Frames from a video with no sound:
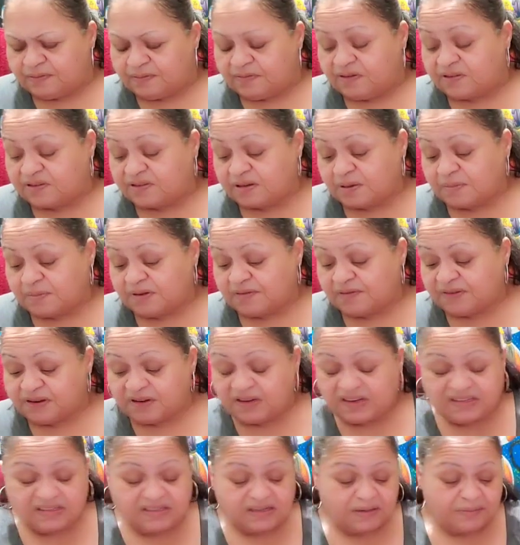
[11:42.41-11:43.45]
For some of you,
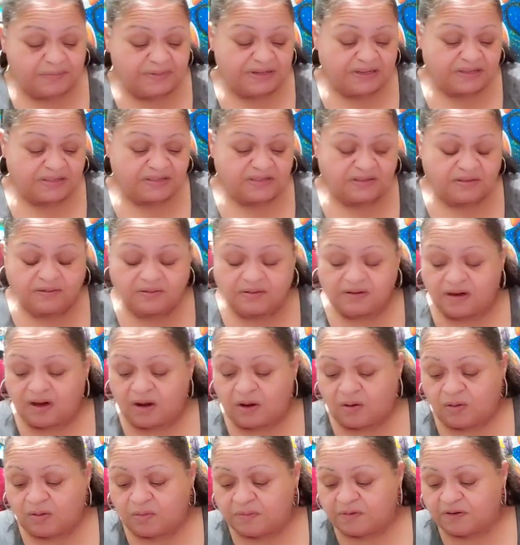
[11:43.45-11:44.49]
this could be a student
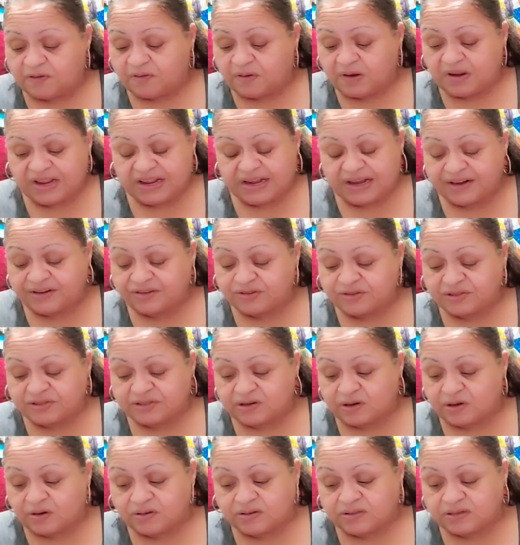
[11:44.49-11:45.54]
loan before the
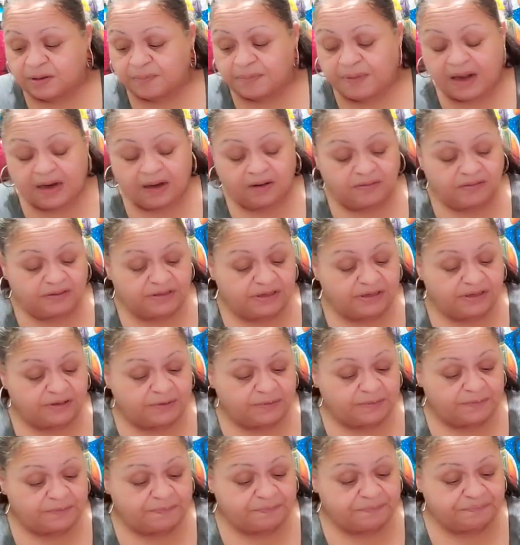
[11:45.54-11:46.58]
interest goes up. I don't
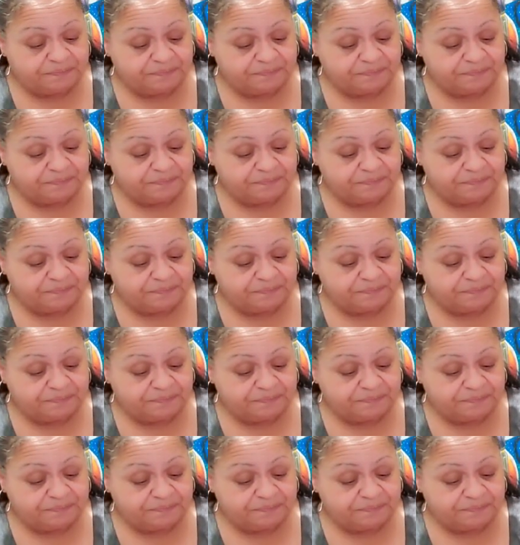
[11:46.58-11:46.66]
know.